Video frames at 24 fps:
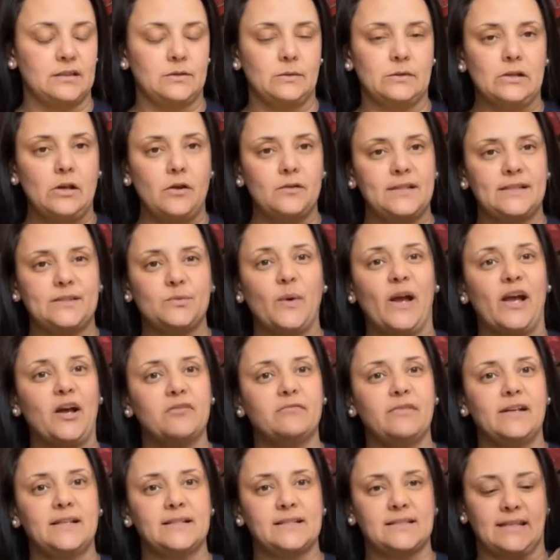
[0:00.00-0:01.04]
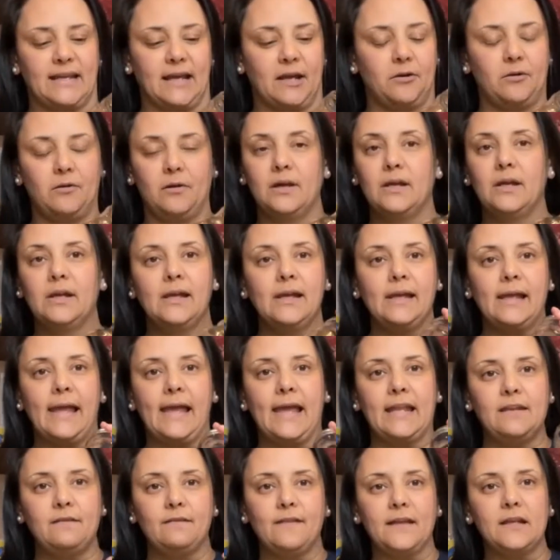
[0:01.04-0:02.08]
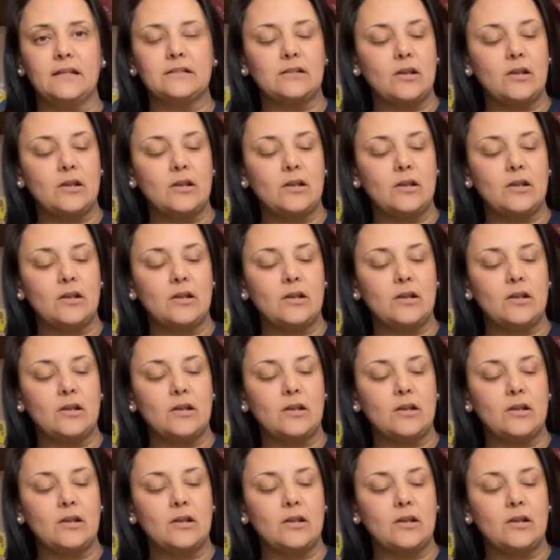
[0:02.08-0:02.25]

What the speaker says: So as long as it's well rinsed out, anything